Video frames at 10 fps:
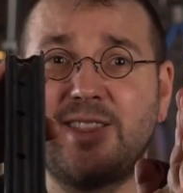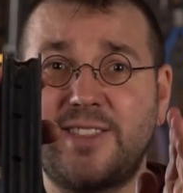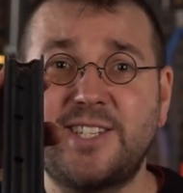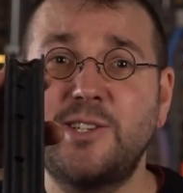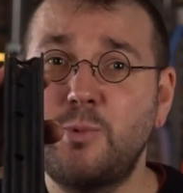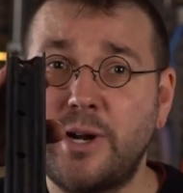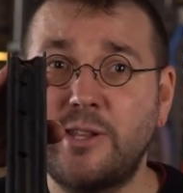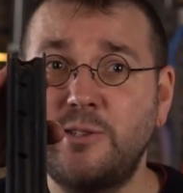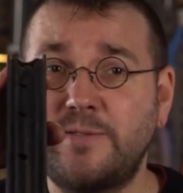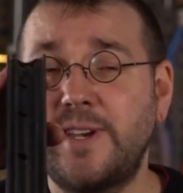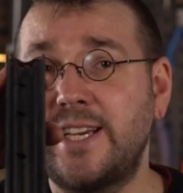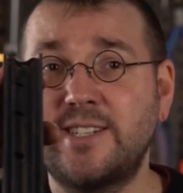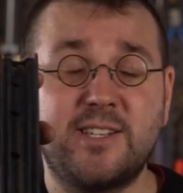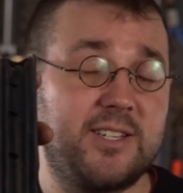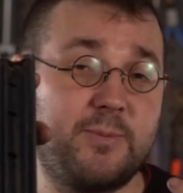This is one of those
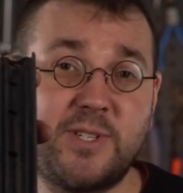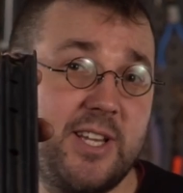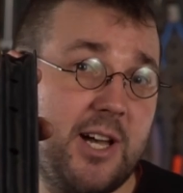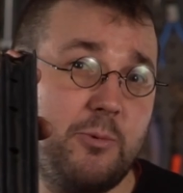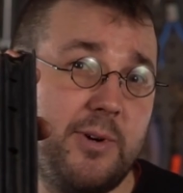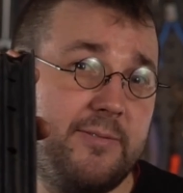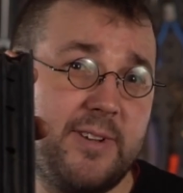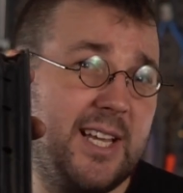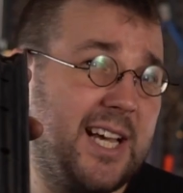things that, to start with,